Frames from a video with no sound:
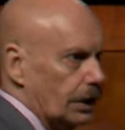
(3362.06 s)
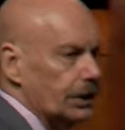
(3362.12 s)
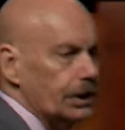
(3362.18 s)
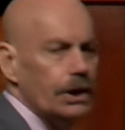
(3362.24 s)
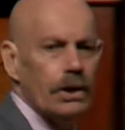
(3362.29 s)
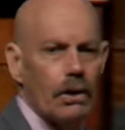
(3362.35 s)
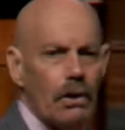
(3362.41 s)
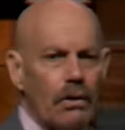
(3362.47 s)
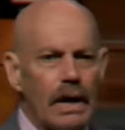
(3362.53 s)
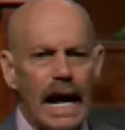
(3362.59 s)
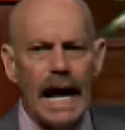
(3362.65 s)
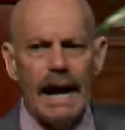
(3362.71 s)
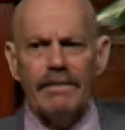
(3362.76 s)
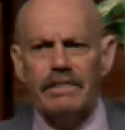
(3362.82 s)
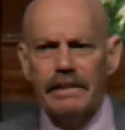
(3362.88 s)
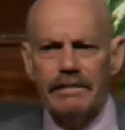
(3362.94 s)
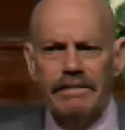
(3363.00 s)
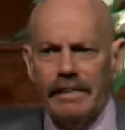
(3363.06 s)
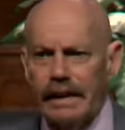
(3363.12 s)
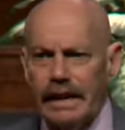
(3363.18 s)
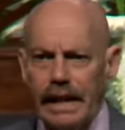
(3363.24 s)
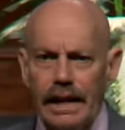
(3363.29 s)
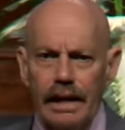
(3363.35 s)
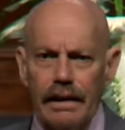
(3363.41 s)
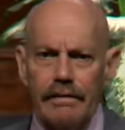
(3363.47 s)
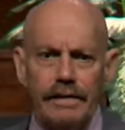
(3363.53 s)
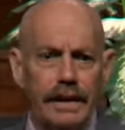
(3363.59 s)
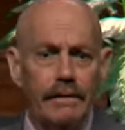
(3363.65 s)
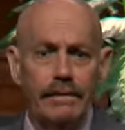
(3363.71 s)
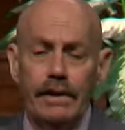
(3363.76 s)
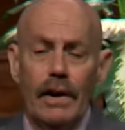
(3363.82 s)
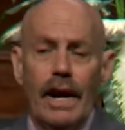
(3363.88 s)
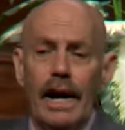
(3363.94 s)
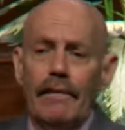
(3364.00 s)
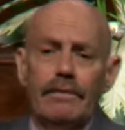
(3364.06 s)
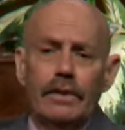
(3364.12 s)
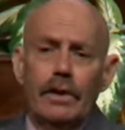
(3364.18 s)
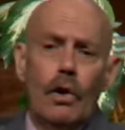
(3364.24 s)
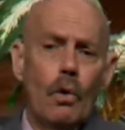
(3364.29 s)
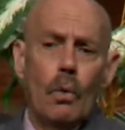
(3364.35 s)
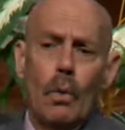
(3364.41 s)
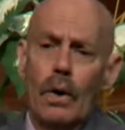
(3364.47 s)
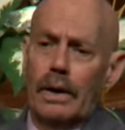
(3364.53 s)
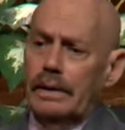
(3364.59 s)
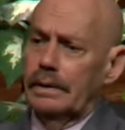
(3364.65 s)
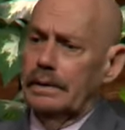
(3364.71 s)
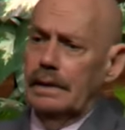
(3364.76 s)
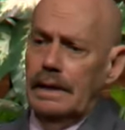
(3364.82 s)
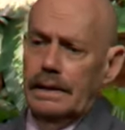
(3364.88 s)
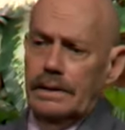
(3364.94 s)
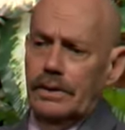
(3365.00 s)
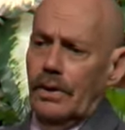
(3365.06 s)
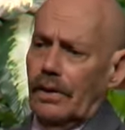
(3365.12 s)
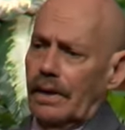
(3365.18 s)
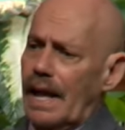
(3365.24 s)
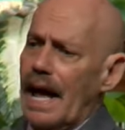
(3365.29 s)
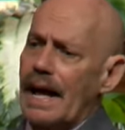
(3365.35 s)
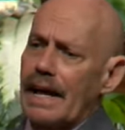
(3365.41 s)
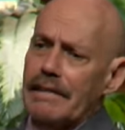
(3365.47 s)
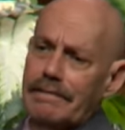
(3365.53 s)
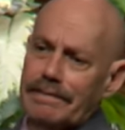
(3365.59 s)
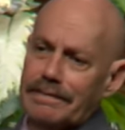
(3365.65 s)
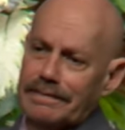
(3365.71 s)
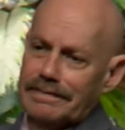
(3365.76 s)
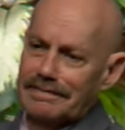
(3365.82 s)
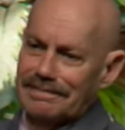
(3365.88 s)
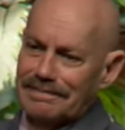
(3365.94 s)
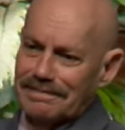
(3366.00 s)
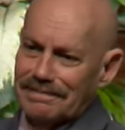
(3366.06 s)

You don't have to forgive if you have no one in your life.